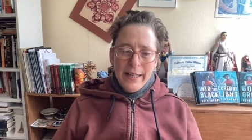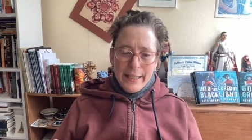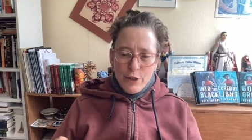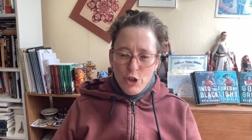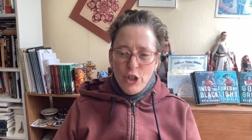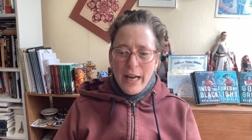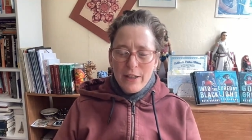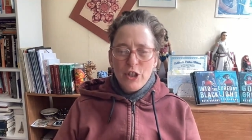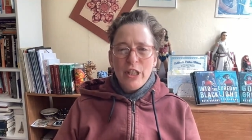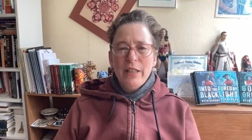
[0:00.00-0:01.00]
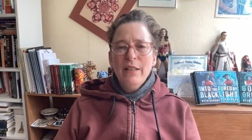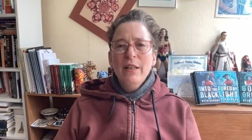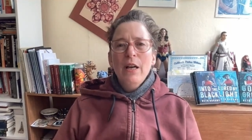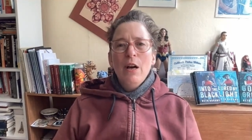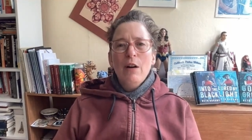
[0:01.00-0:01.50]
injection
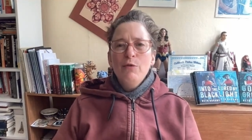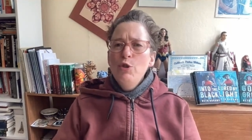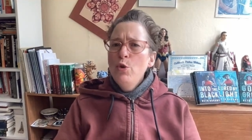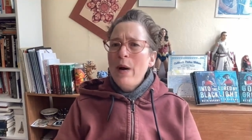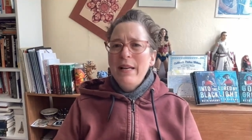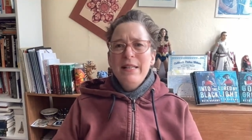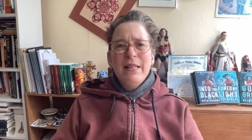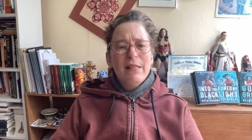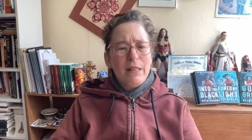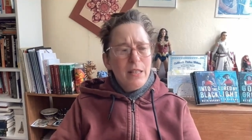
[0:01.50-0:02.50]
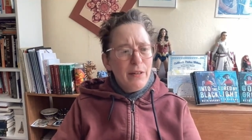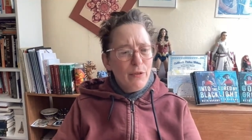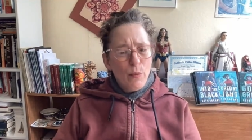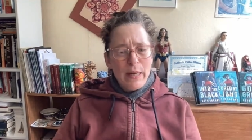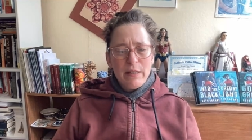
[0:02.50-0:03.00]
of new ideas and
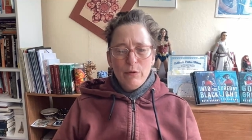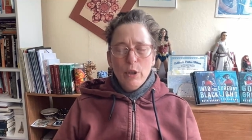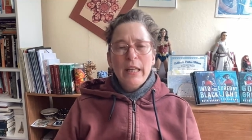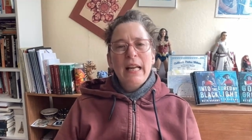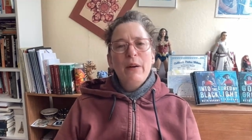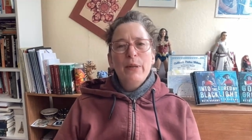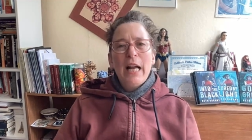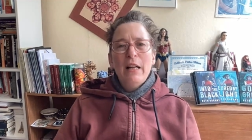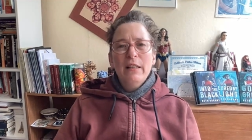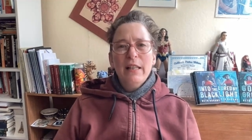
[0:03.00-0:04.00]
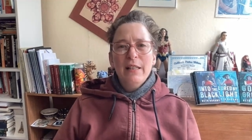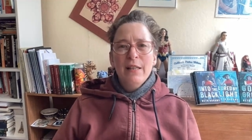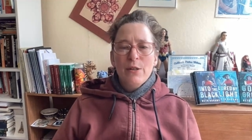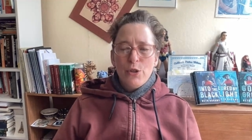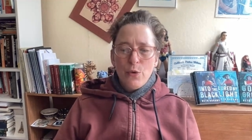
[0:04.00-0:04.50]
different ways of looking at reality,
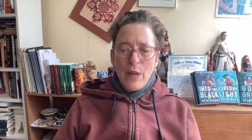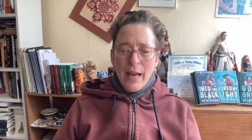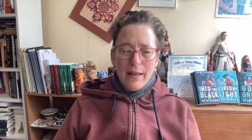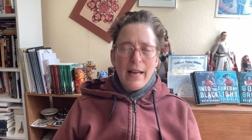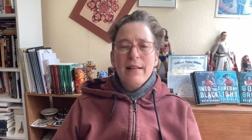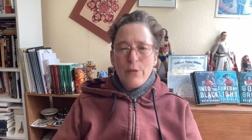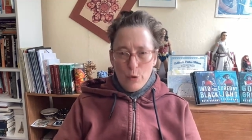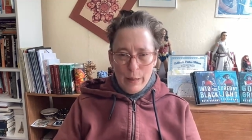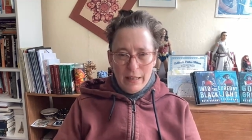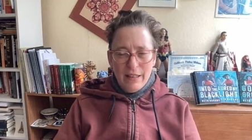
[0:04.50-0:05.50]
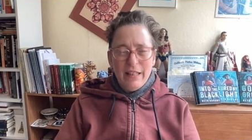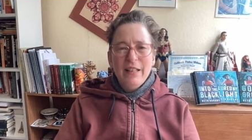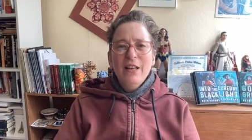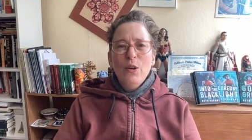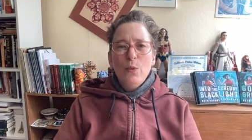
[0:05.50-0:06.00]
so that as humanity,
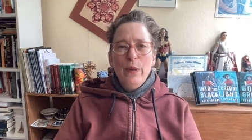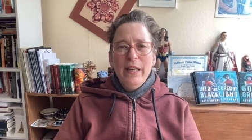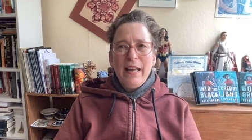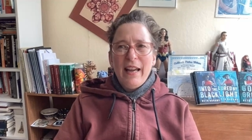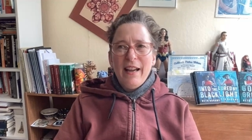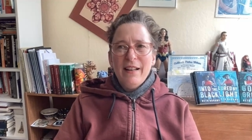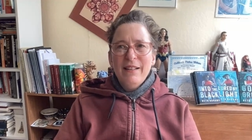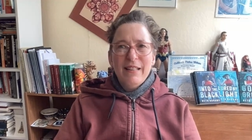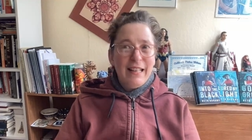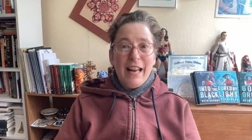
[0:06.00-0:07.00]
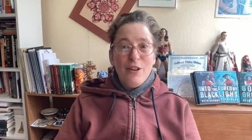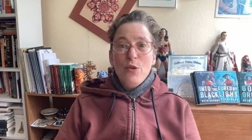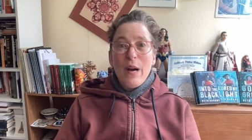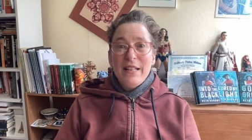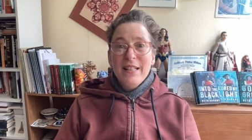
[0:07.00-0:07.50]
we can get
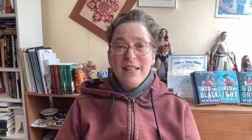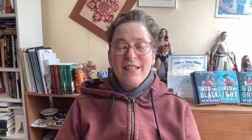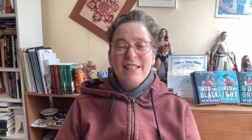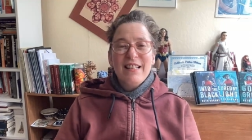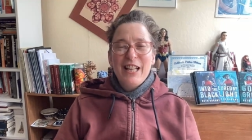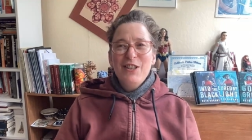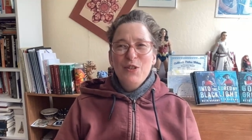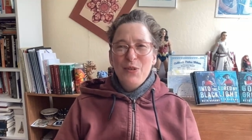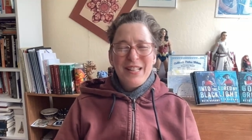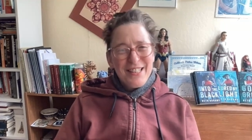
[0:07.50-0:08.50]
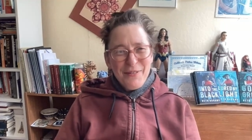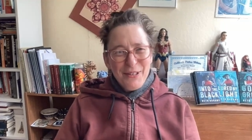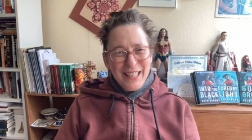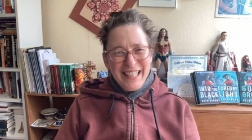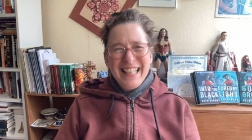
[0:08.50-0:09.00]
new ideas and do things
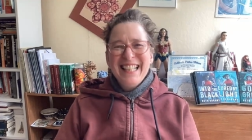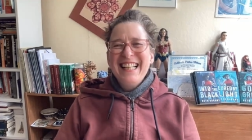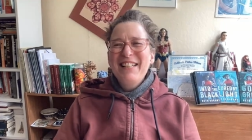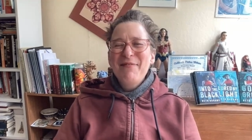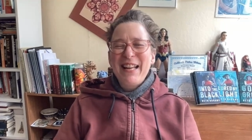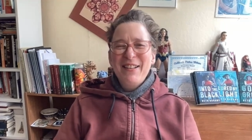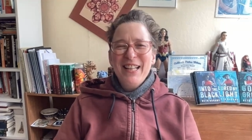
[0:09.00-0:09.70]
differently and make